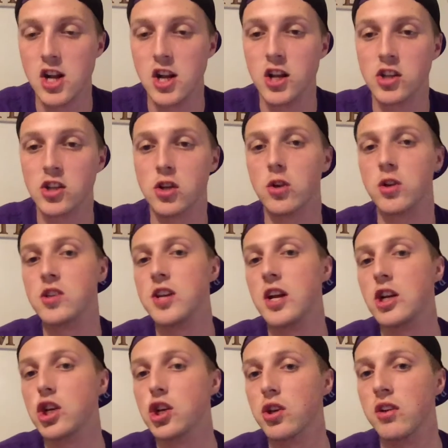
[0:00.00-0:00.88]
So
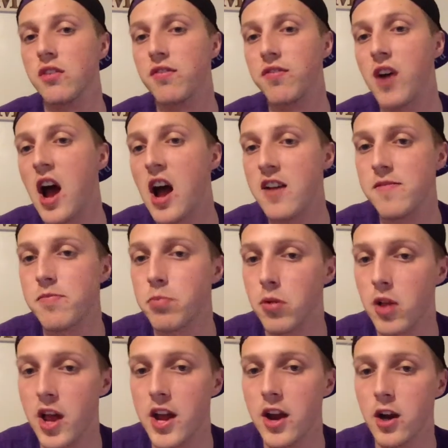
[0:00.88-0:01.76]
essentially 5
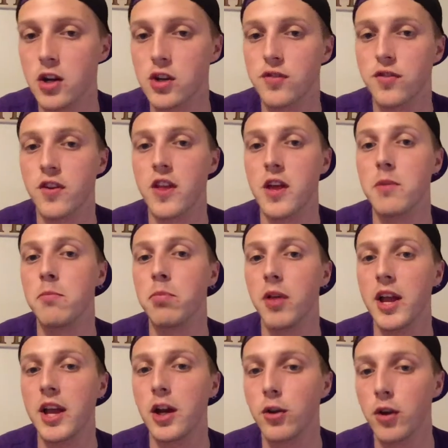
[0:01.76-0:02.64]
players for then
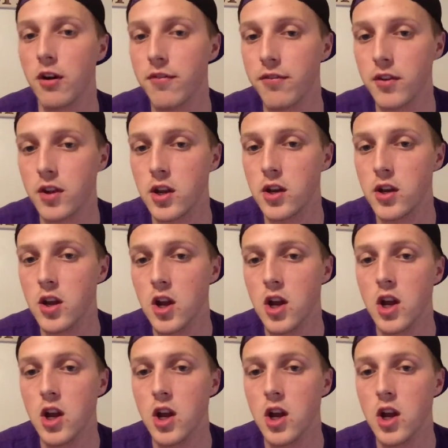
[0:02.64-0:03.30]
Blake Griffin,